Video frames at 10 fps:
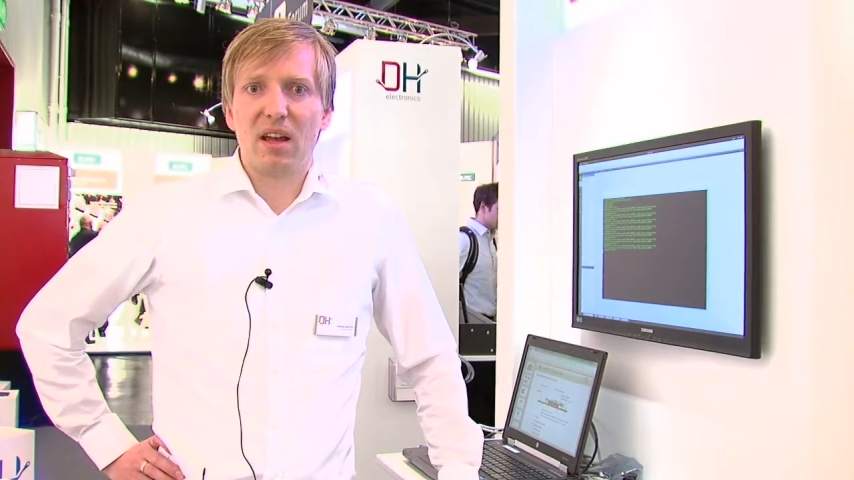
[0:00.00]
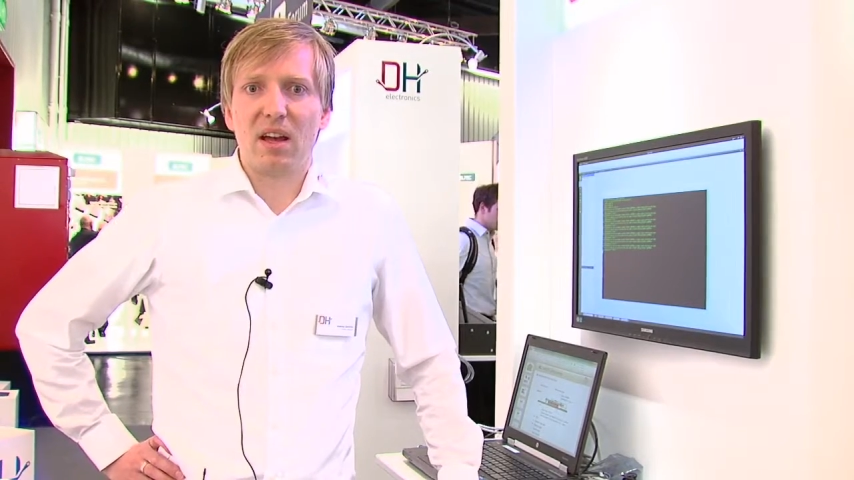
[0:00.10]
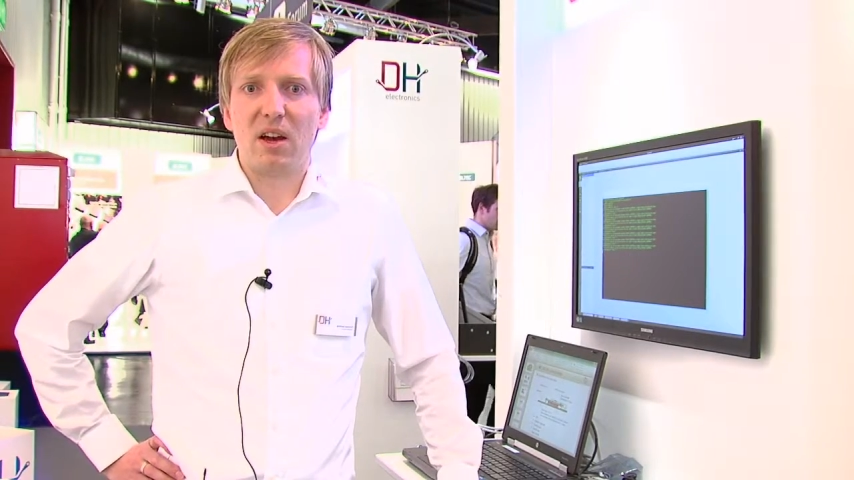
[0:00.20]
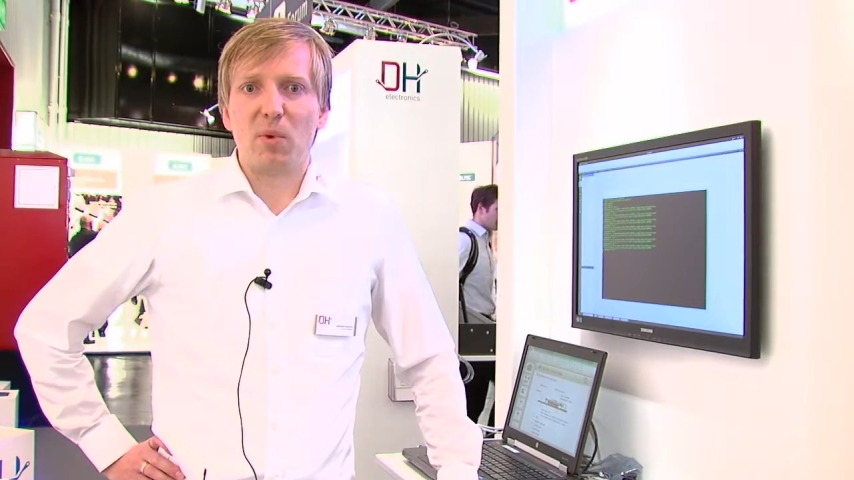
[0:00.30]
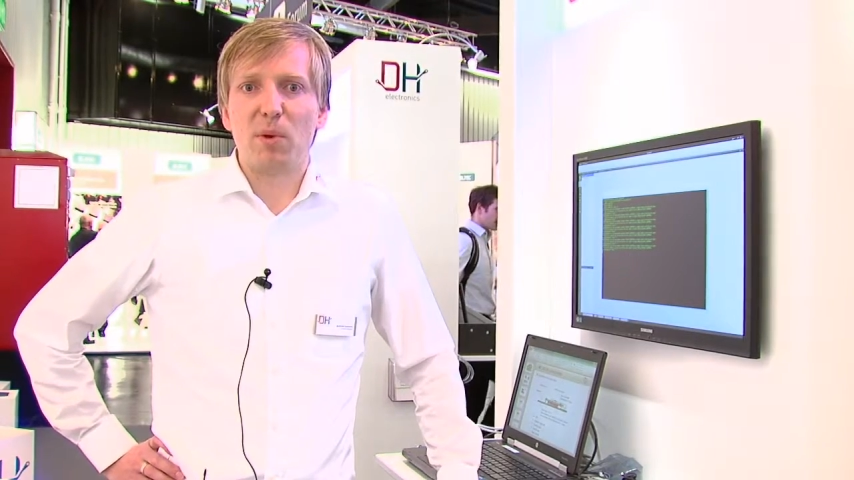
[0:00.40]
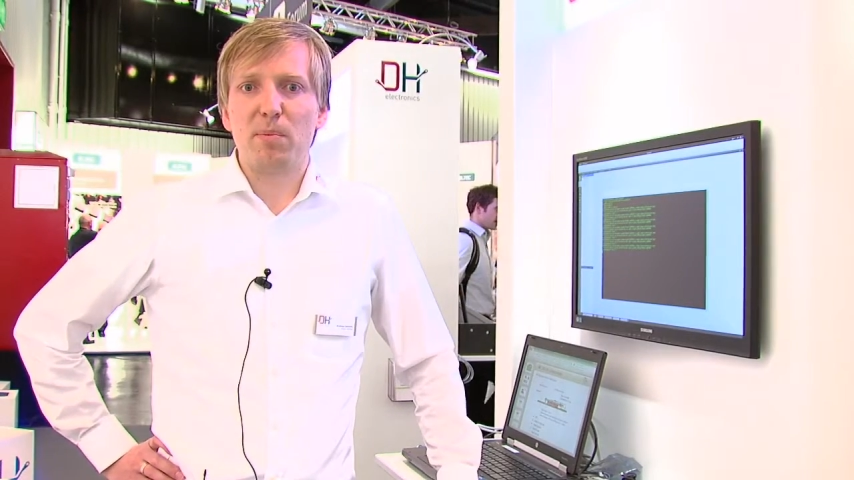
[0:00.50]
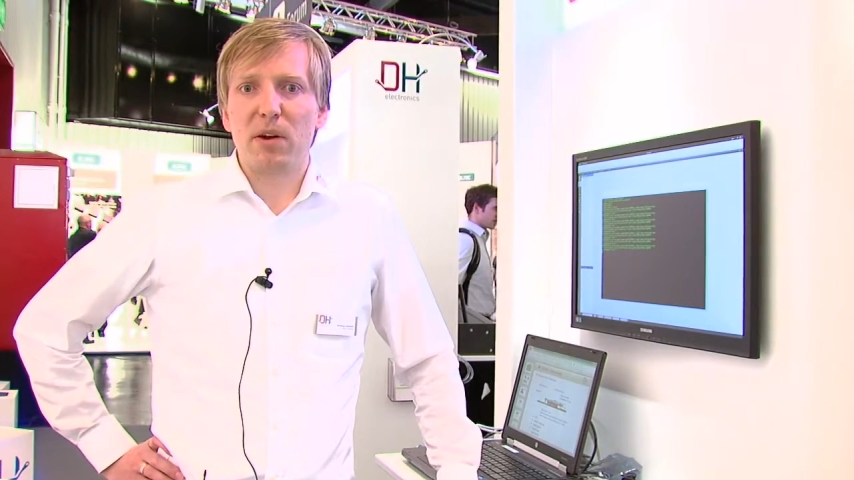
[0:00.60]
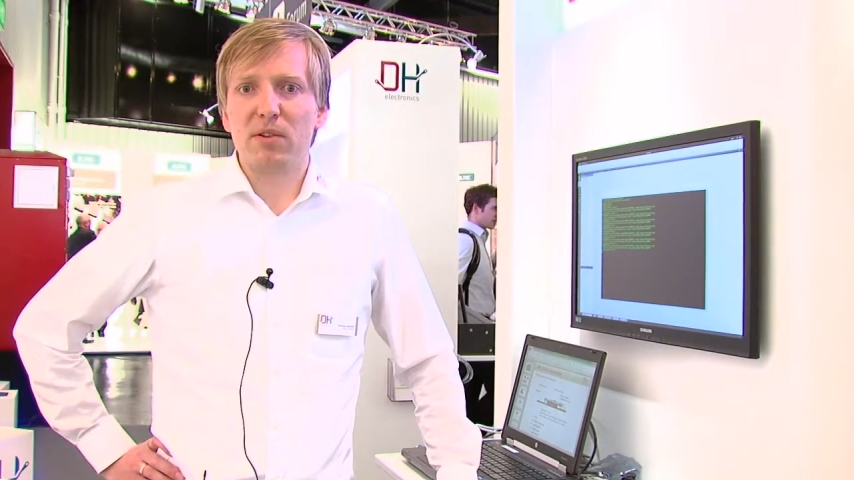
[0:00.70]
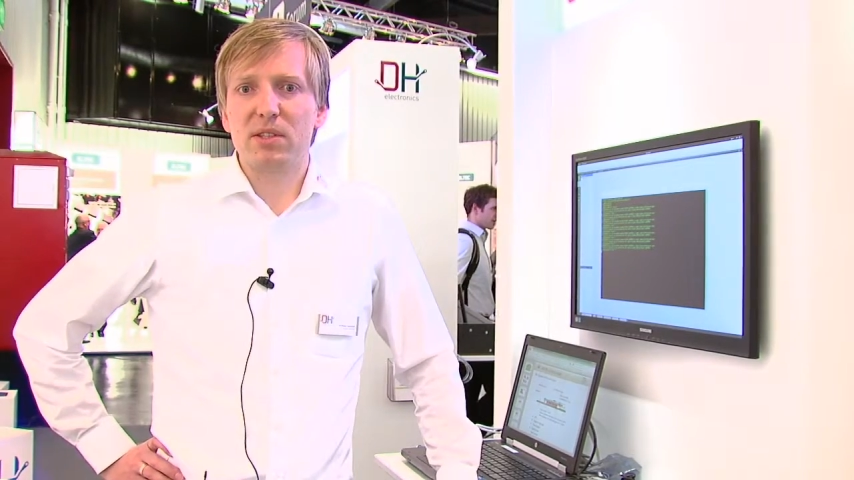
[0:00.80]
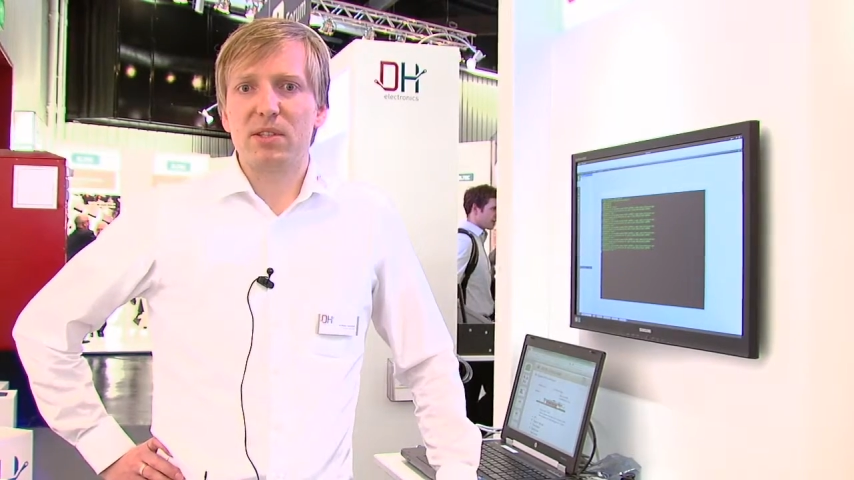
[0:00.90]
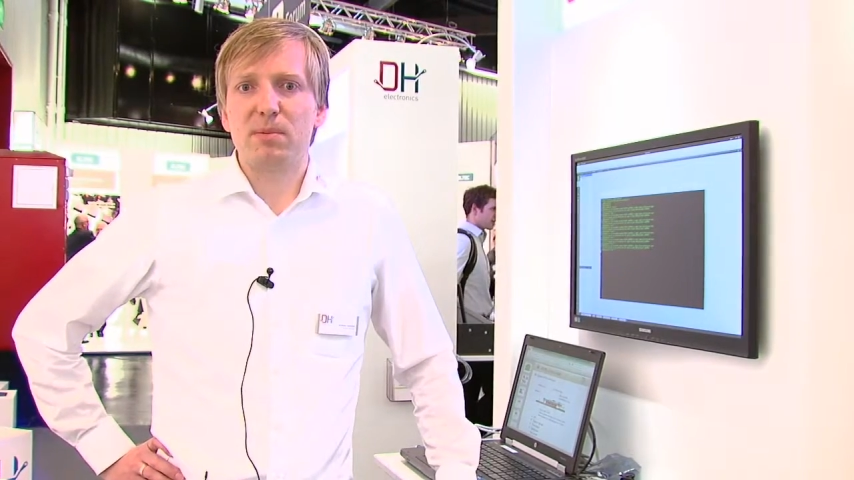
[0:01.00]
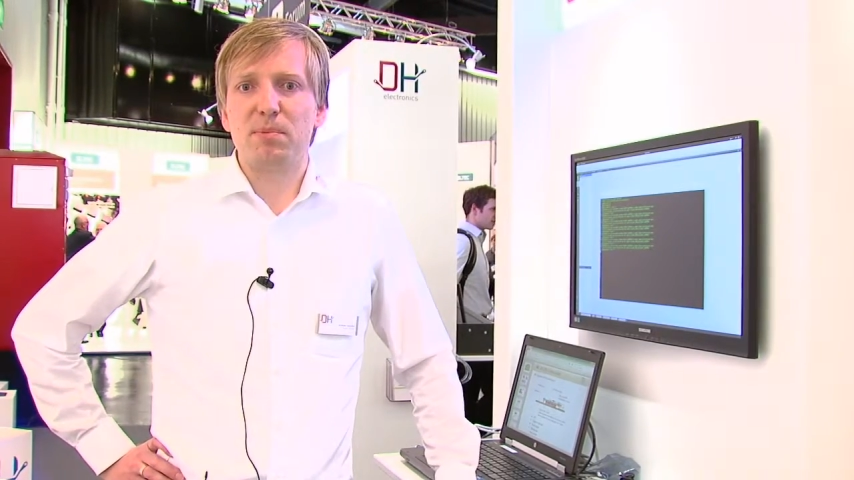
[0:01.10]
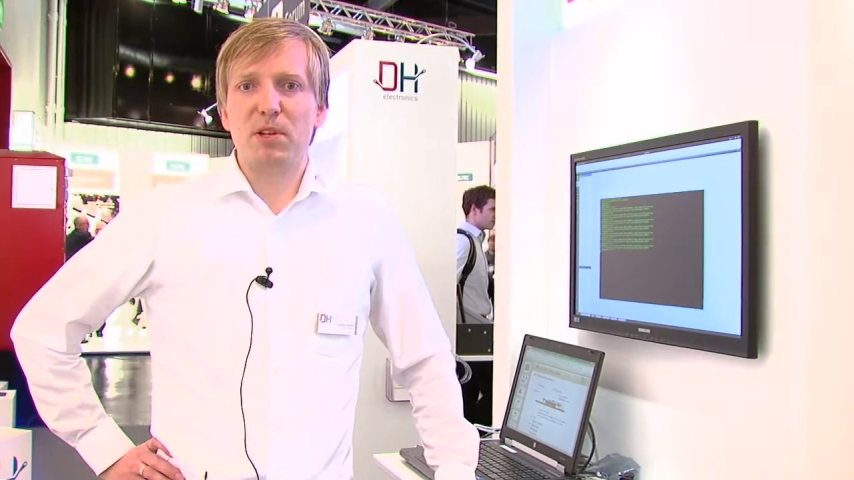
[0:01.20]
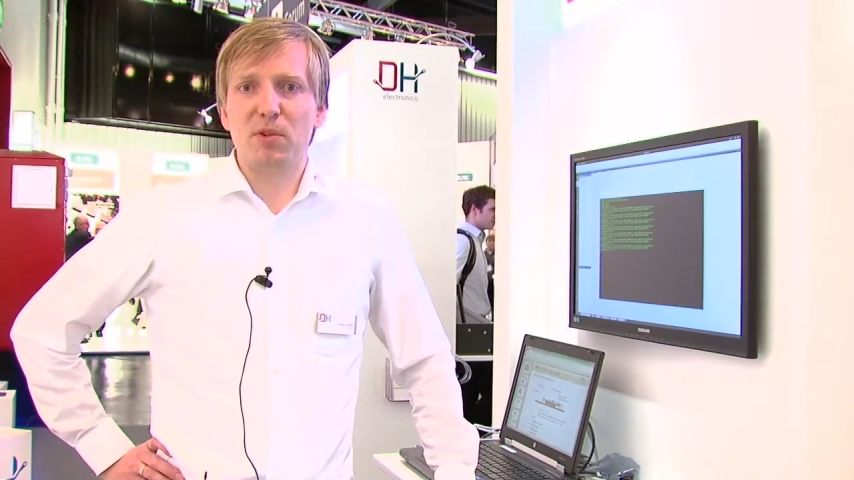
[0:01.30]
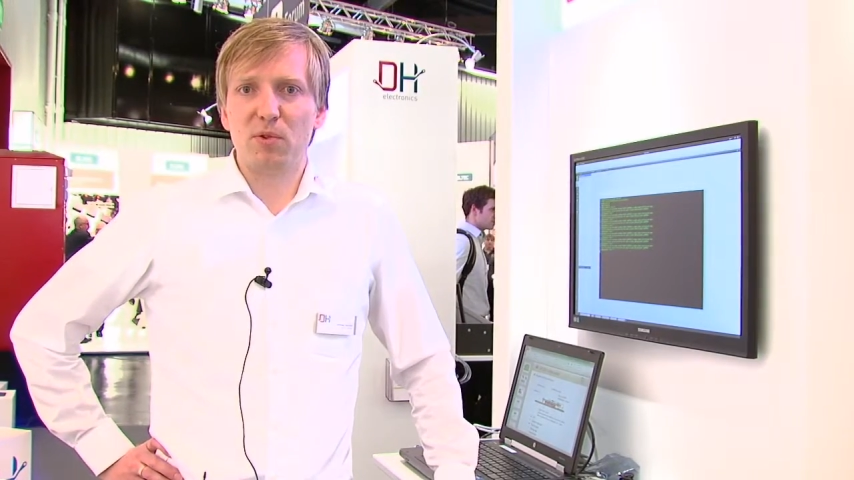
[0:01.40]
Uh, we mount the
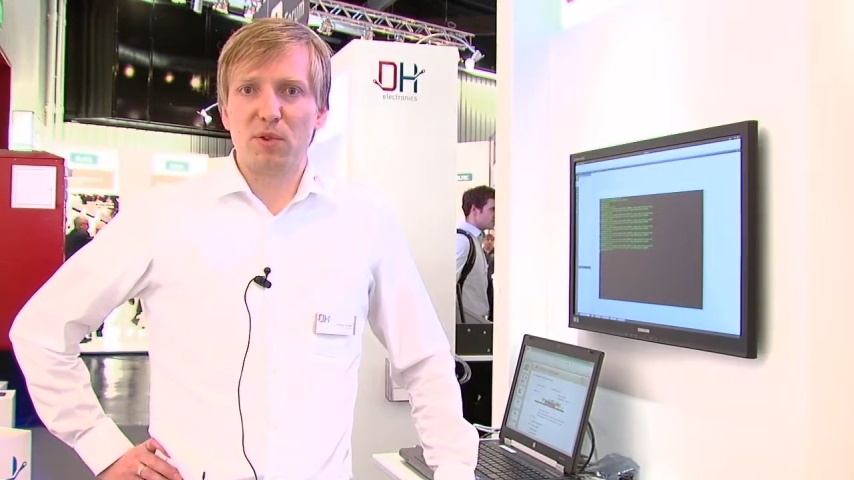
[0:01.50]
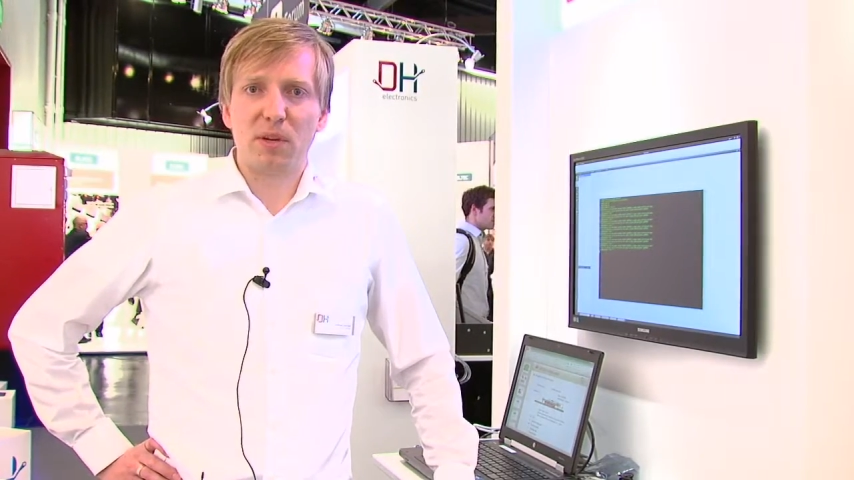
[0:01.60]
CPU